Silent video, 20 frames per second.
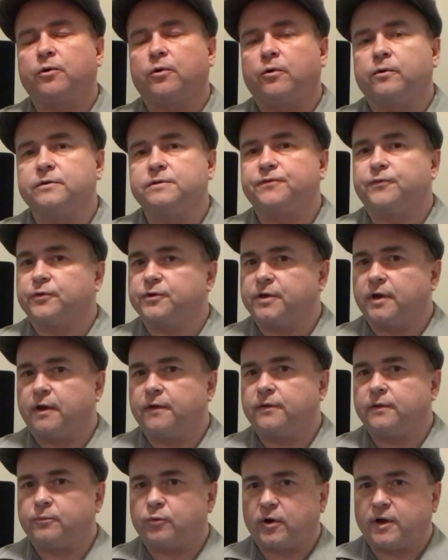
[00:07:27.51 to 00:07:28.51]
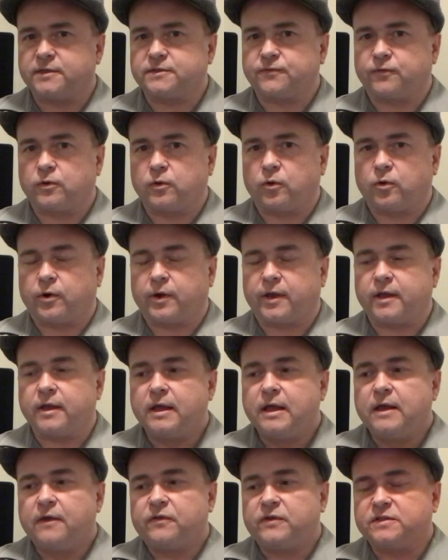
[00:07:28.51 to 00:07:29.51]
Horne's Verdun, The Price of Glory.
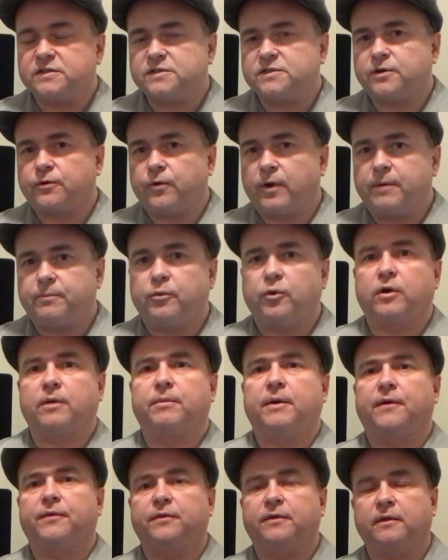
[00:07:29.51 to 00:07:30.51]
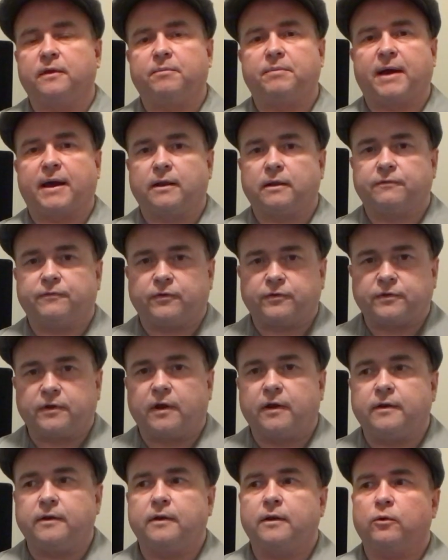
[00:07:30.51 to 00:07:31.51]
This is a great book about the Battle of
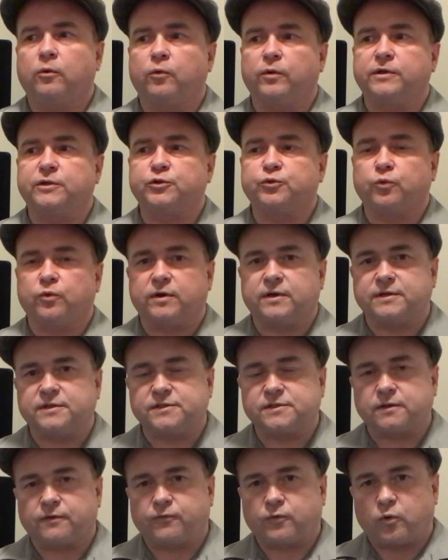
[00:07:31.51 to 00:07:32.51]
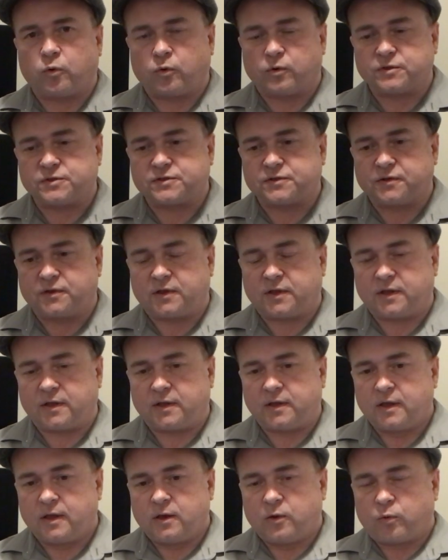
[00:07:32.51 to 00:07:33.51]
Verdun, which was, of course,
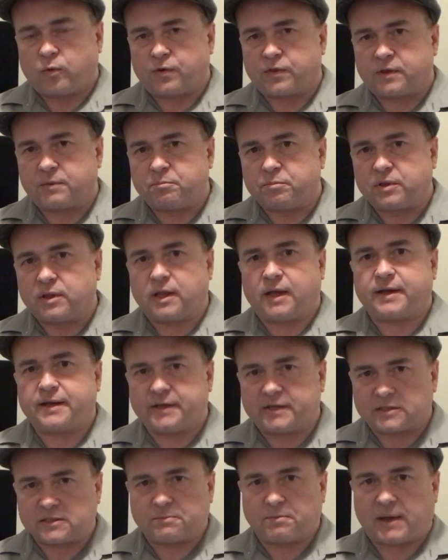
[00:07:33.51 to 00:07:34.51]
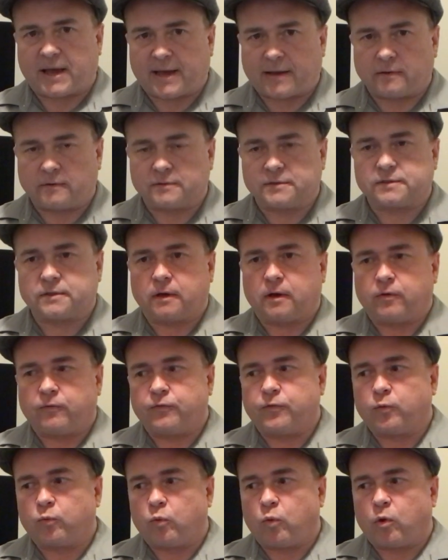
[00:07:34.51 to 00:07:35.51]
one of the bloodiest battles
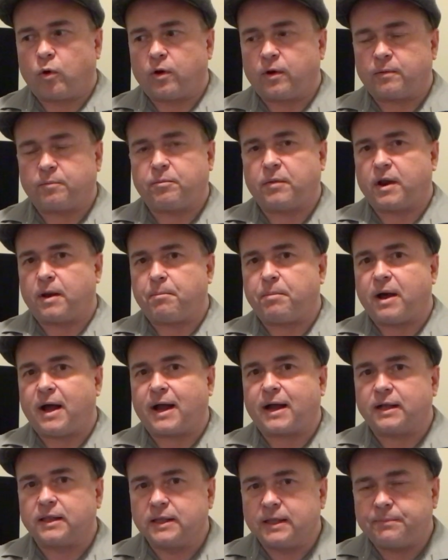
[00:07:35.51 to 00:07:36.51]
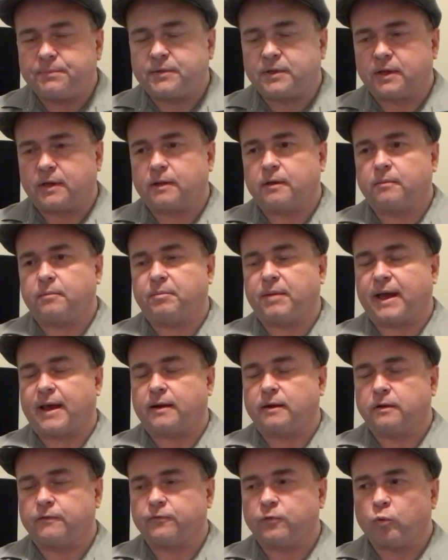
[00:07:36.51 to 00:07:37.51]
of the war, an apocalyptic
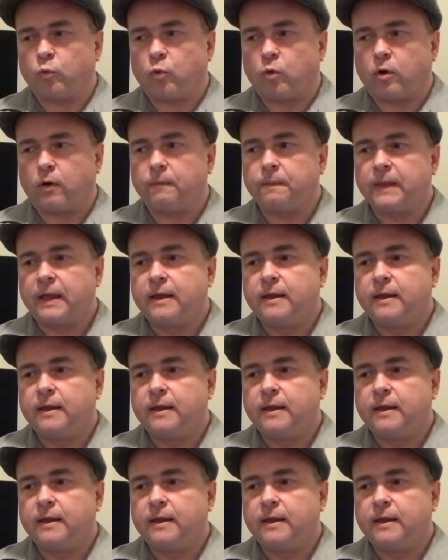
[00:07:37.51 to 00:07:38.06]
battle of the war,